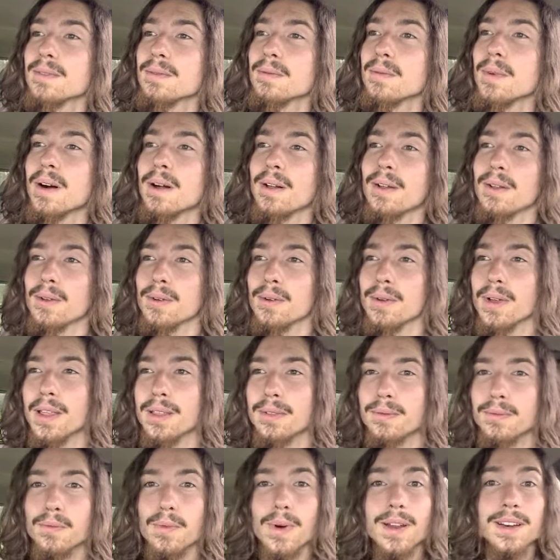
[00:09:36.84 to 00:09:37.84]
Well,
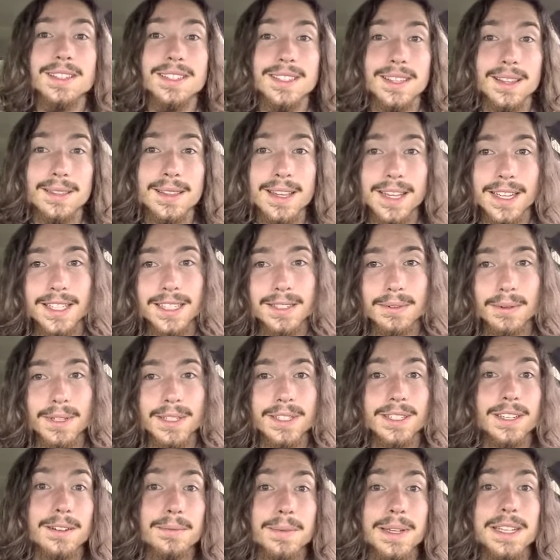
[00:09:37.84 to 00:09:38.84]
and what is the this? Well,
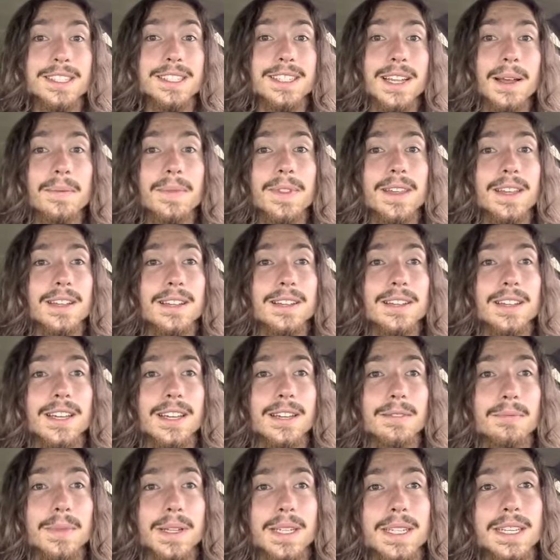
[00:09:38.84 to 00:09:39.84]
it's going to be something
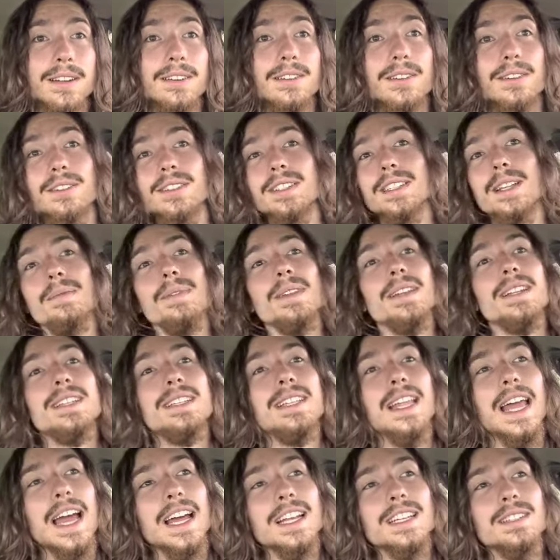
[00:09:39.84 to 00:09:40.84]
material,
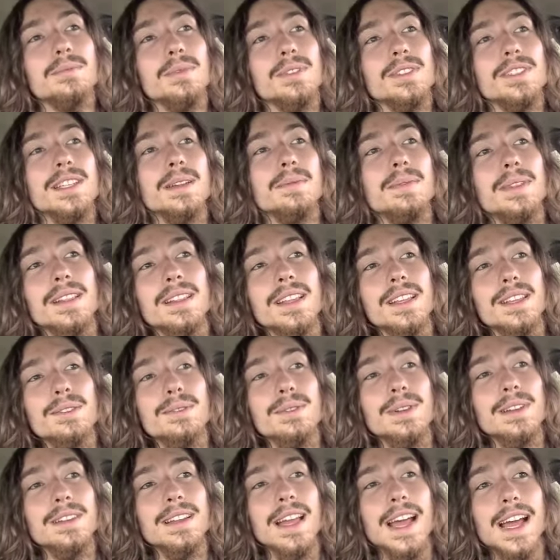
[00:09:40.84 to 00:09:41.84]
something tangible, something that
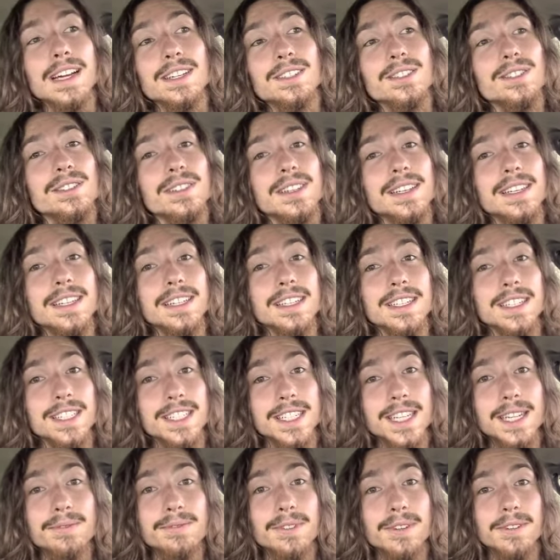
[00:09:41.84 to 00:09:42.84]
you can actually
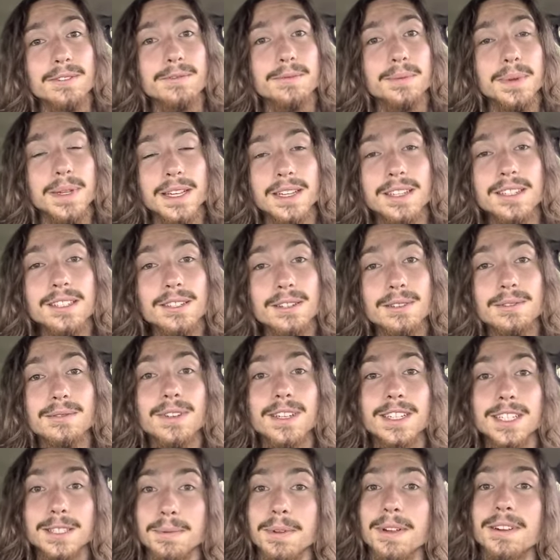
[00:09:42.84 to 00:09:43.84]
conceive of because you've
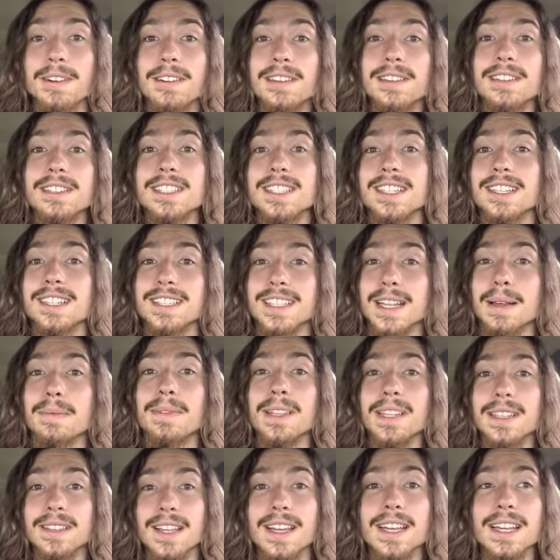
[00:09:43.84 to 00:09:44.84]
experienced
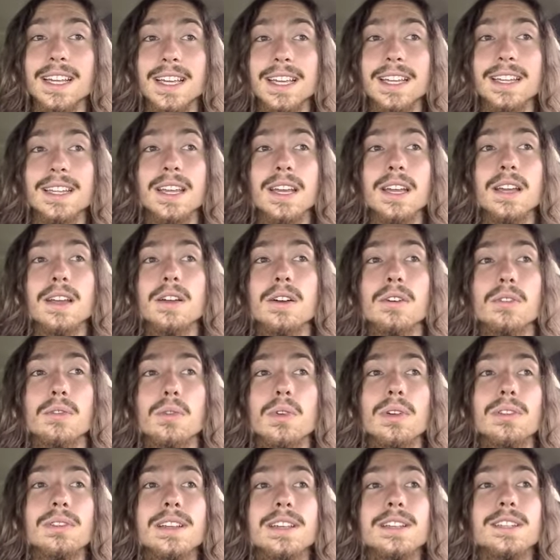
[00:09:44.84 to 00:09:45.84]
something like it,
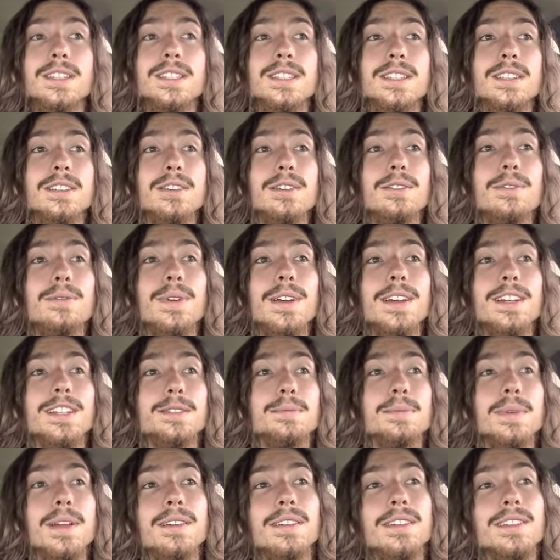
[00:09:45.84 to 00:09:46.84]
or at least you've
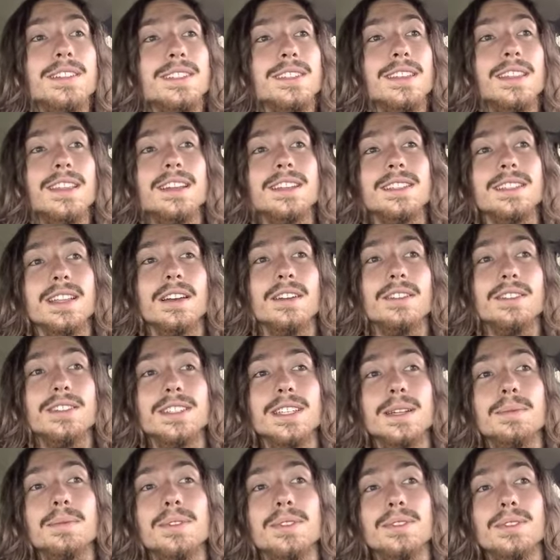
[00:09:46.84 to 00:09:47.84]
experienced things that are
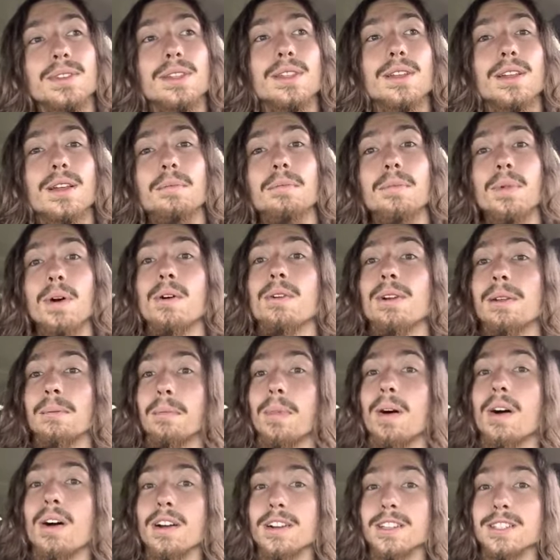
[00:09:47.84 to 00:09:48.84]
similar to the
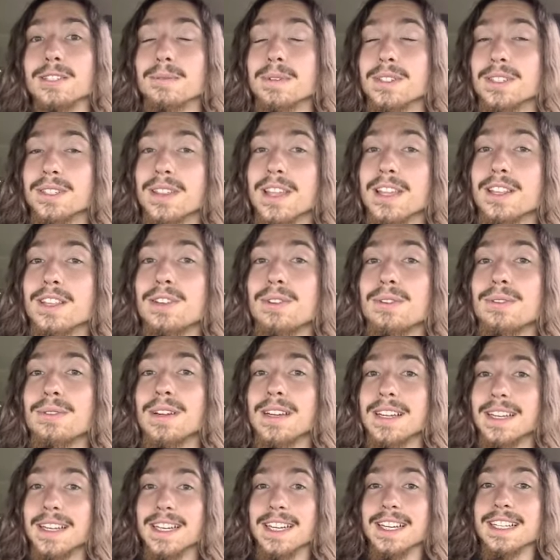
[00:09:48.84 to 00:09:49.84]
component parts, which then you
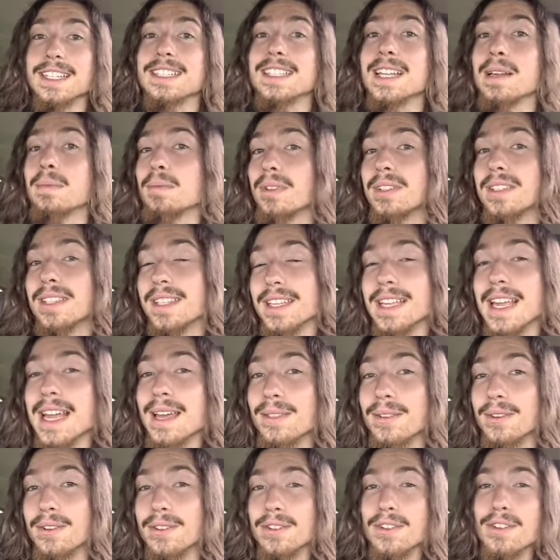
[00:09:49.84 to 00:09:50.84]
assemble
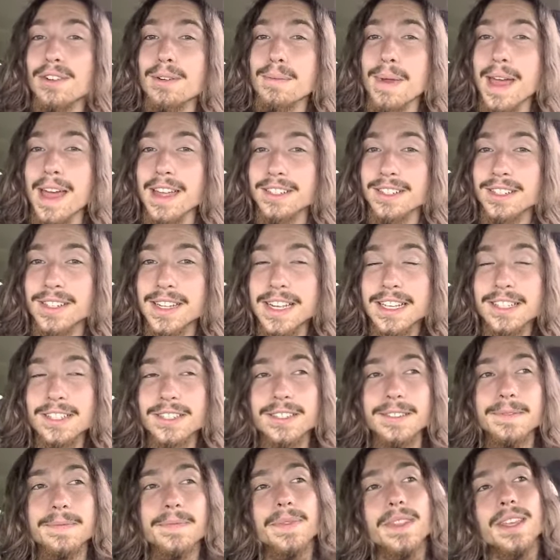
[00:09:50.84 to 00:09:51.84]
together in your
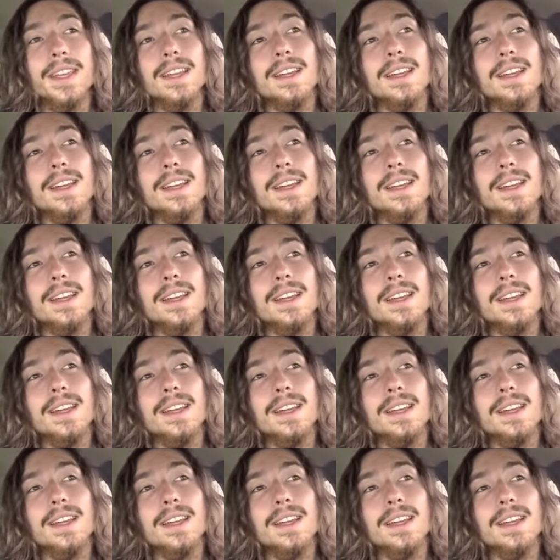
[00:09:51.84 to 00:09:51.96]
imagination.